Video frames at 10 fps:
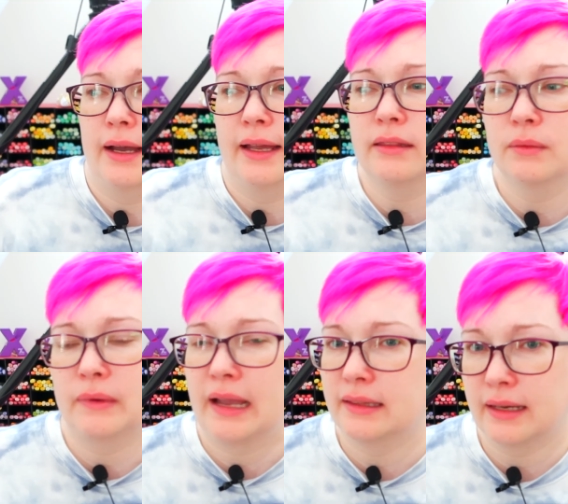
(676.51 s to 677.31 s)
in the
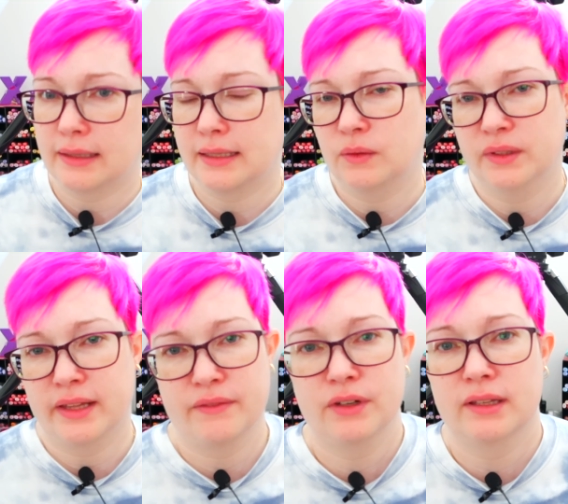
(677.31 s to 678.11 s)
way that I deal with
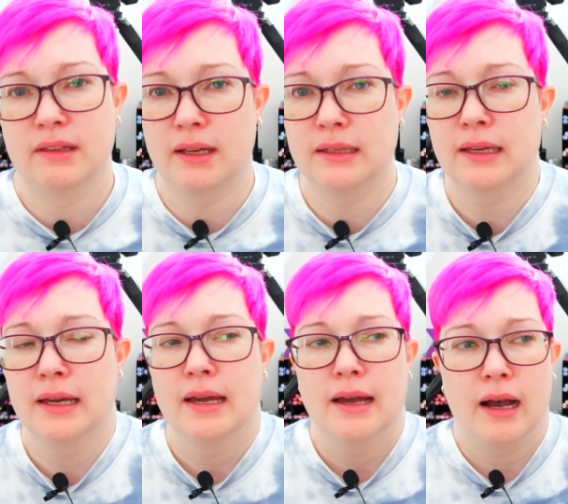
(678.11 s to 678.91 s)
everything.
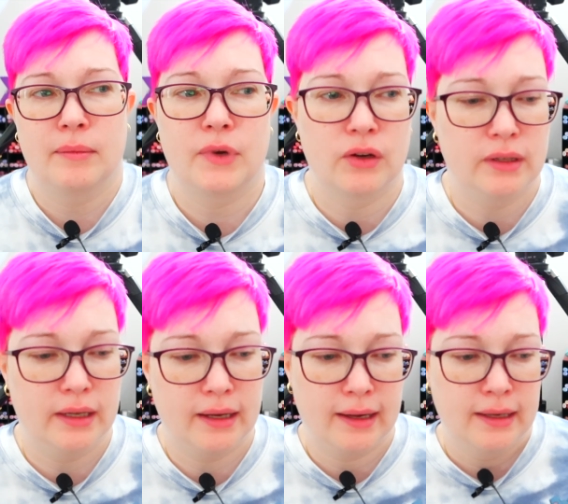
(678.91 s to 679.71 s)
I'm
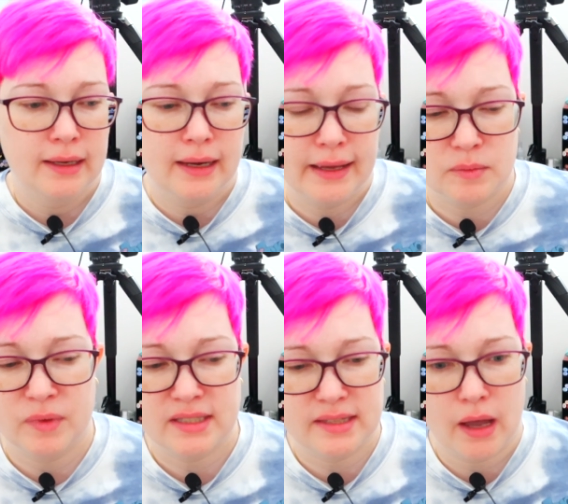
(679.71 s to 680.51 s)
gonna let
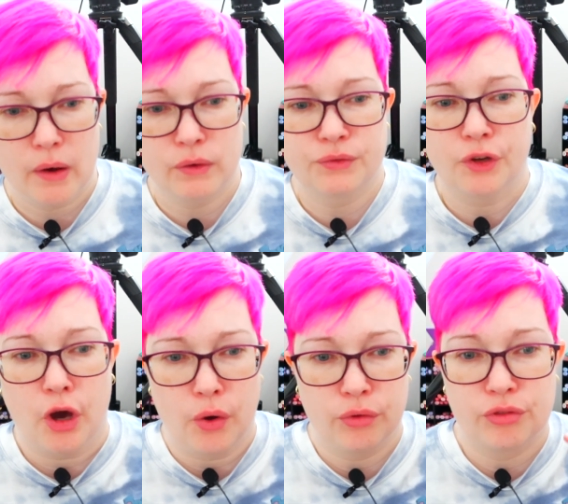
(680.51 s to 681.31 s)
myself
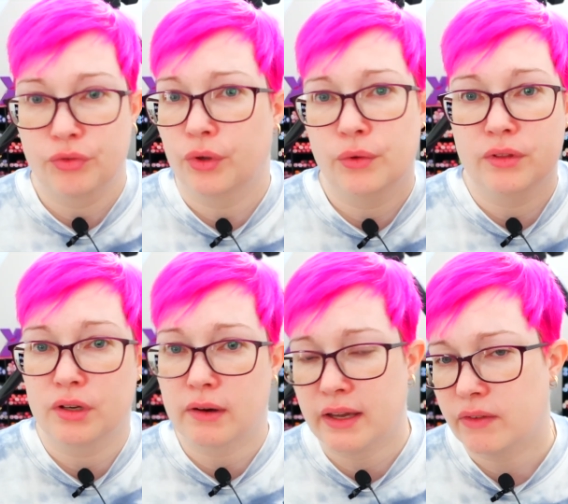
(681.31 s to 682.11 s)
go through the
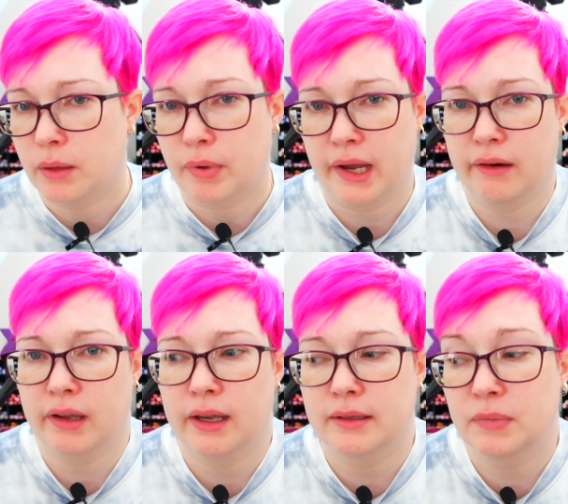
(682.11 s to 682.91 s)
grieving
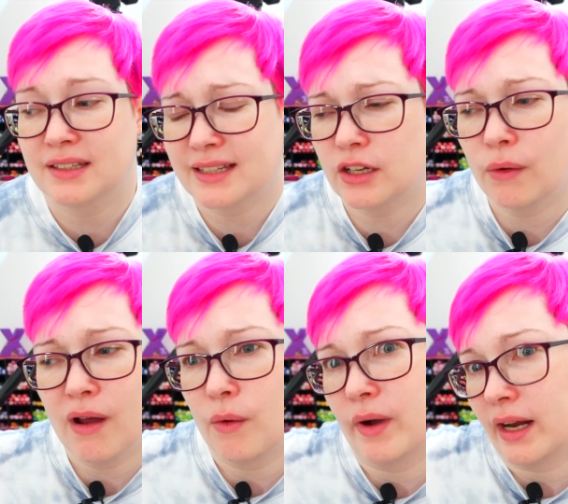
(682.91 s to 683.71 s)
period because I don't
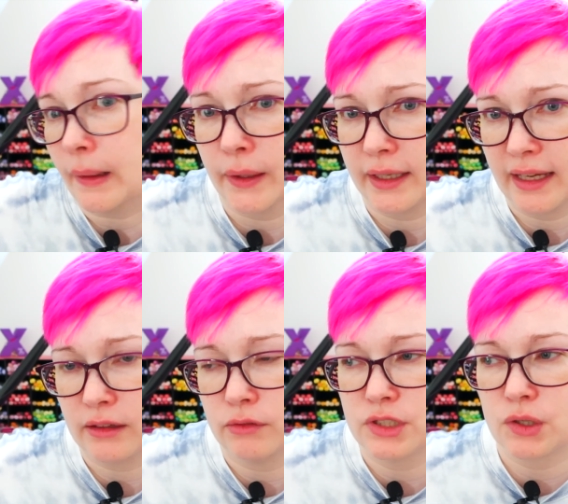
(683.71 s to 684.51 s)
know when I'm going to get
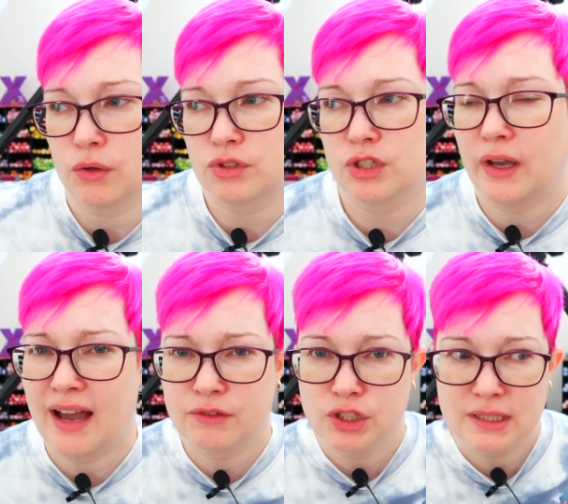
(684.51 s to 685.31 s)
the results. So you
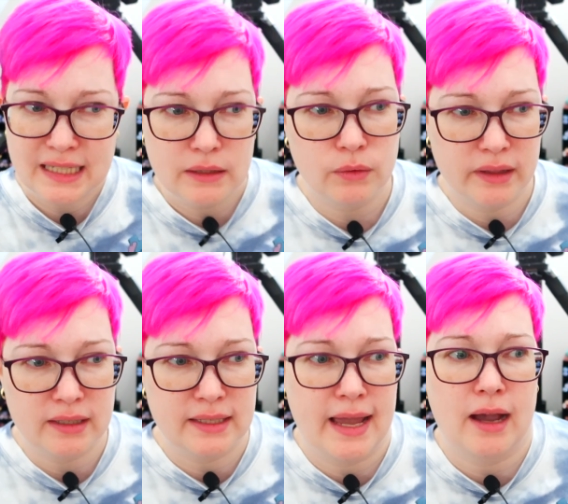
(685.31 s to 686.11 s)
have to deal with
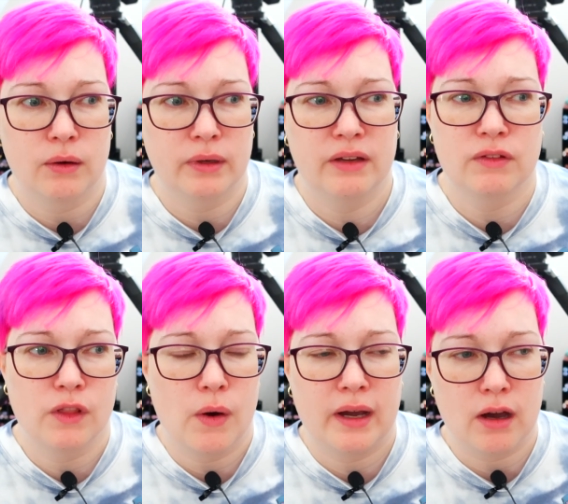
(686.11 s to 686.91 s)
it now, even
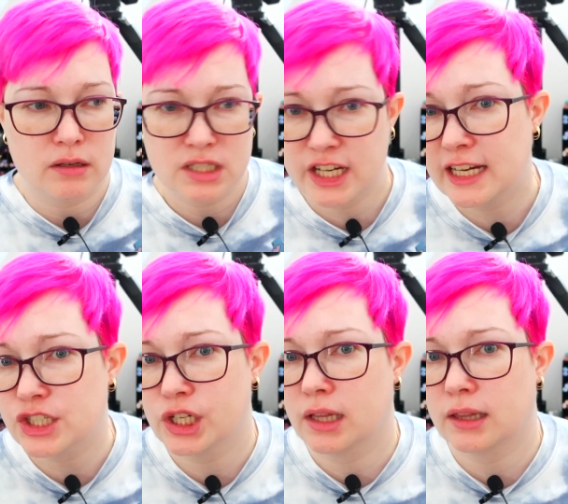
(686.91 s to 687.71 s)
though I can't
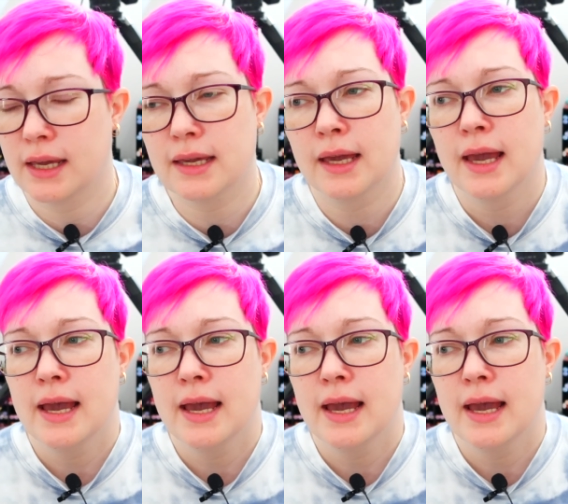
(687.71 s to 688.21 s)
change anything,